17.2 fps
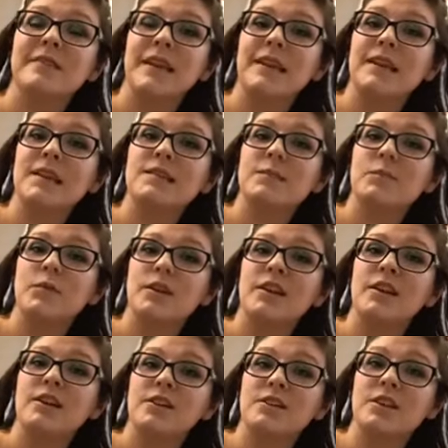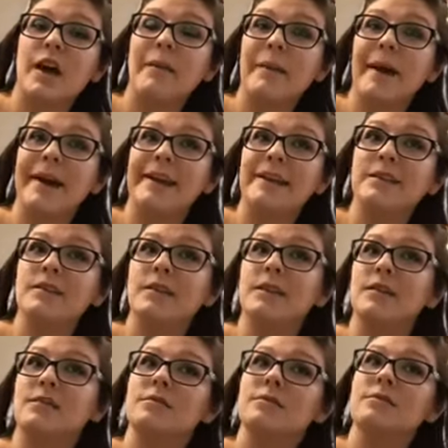He does a pretty good job at it
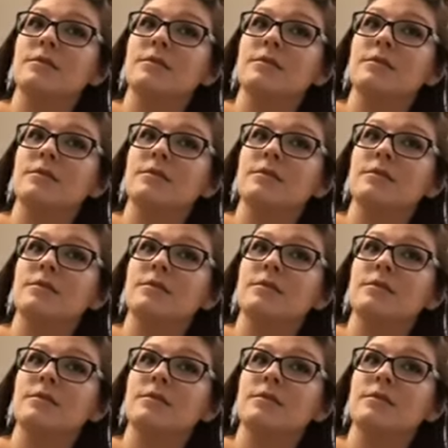too.